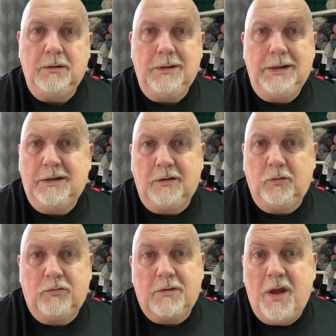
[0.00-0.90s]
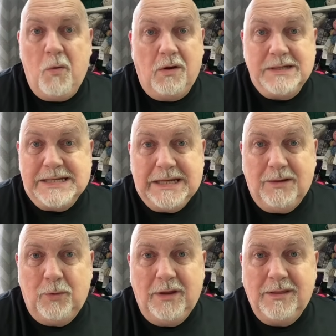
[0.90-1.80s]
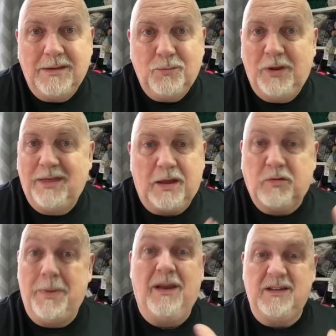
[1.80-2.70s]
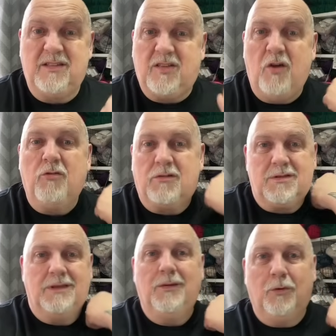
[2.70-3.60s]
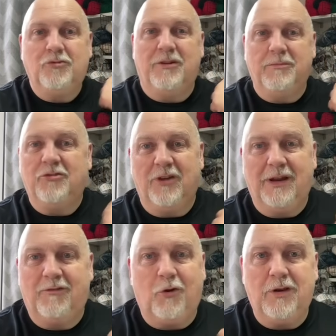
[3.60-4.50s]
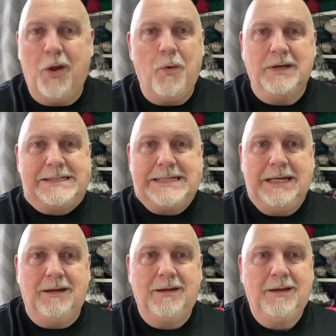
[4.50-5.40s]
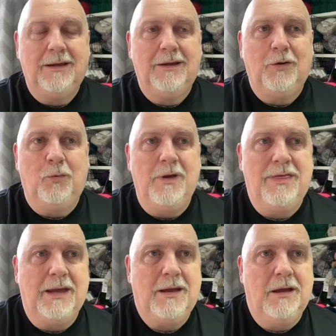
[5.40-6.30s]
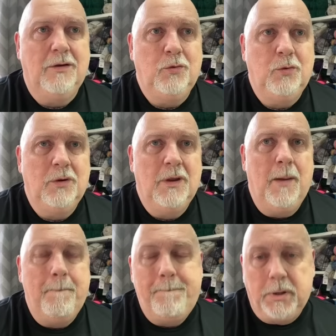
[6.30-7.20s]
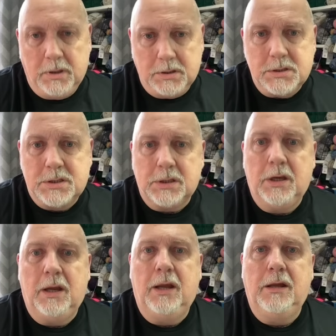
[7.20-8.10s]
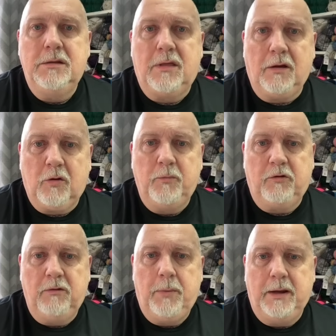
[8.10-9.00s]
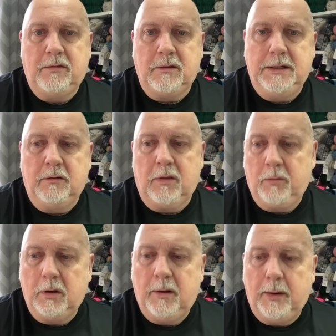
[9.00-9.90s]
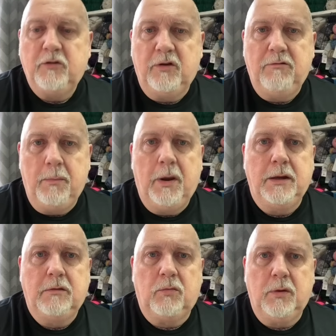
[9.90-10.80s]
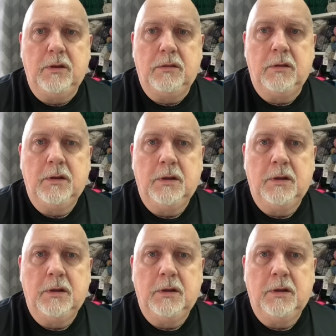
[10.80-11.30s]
needles, no idea where they go. It's a bit like your socks in the washing machine. I've got no idea where they go, but as I come to replace needles, I'm going to actually replace with